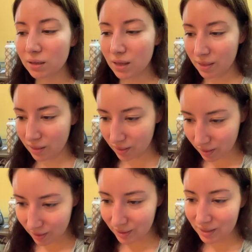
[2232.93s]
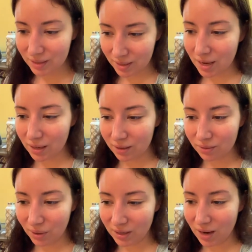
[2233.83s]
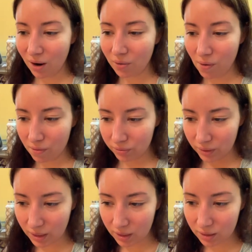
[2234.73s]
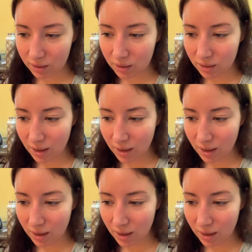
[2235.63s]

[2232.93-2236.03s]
in this state right now of like